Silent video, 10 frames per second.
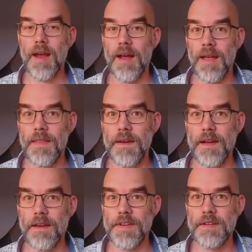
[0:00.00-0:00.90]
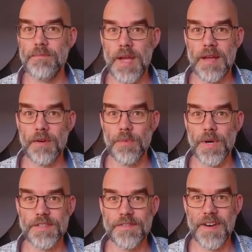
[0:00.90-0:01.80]
And there you have it, it all
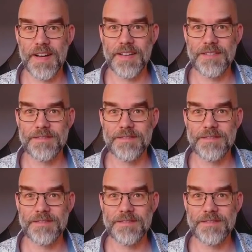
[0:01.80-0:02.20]
works fine.